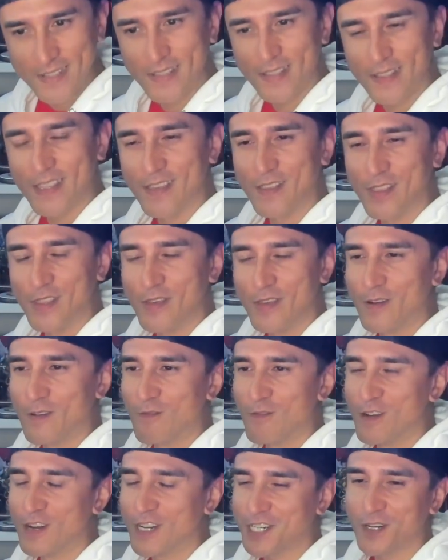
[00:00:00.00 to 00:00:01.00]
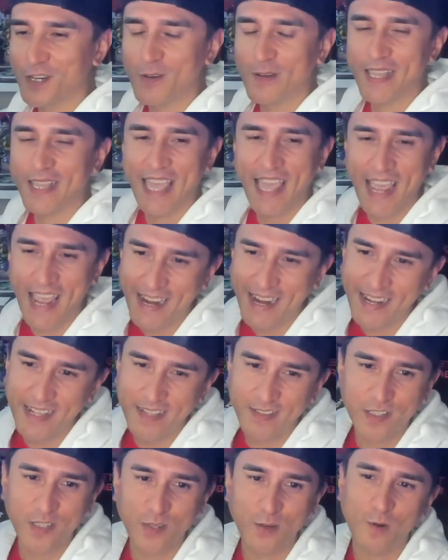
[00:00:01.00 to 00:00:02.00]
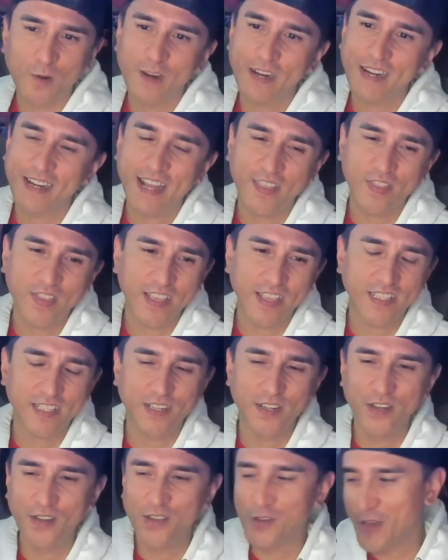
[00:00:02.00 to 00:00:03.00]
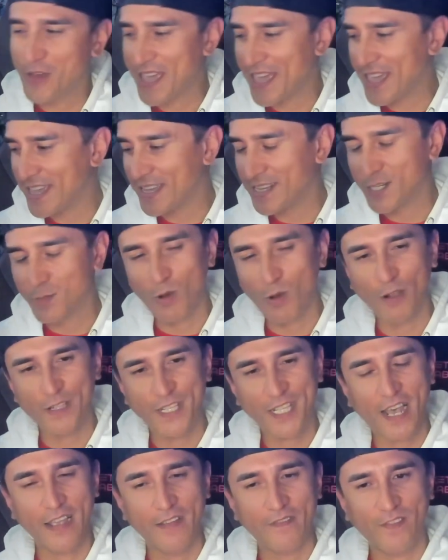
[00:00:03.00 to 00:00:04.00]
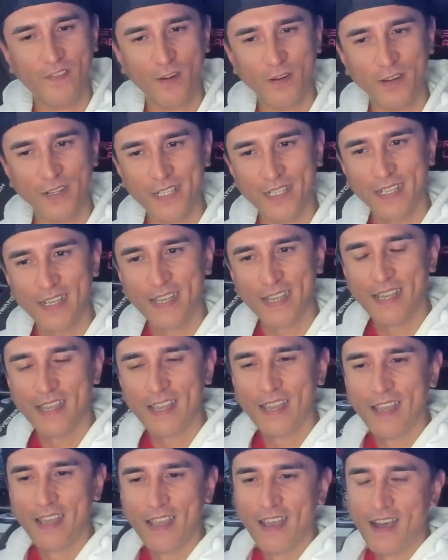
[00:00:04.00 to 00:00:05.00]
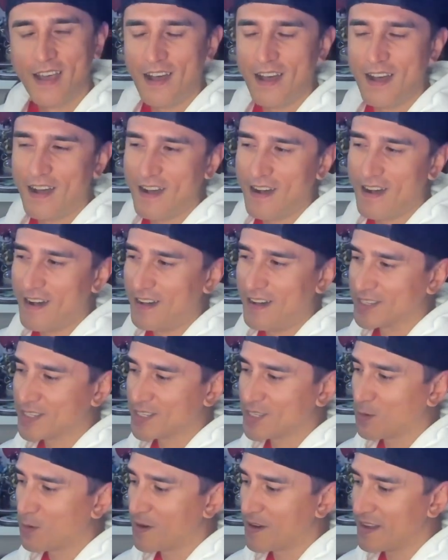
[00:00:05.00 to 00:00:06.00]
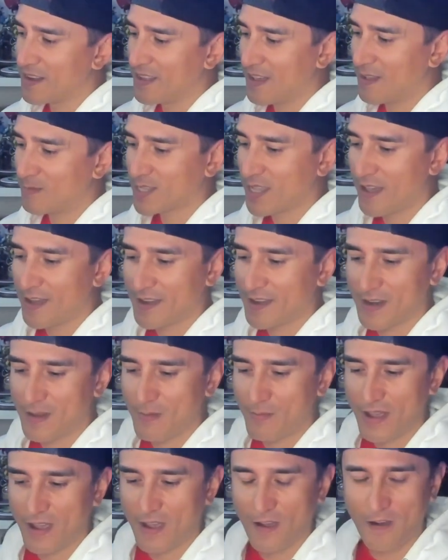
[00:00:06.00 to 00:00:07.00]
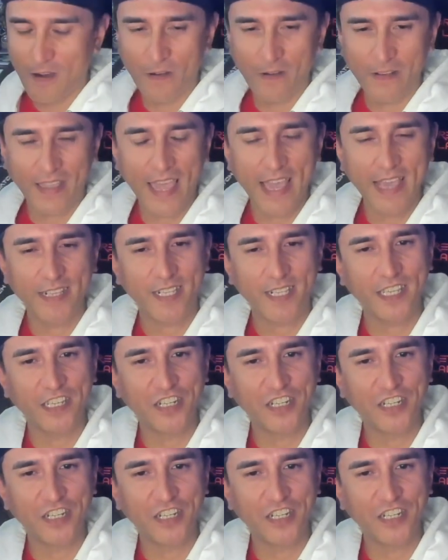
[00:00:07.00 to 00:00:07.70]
The original canon story, not this new age multiverse story. I'm talking about Casey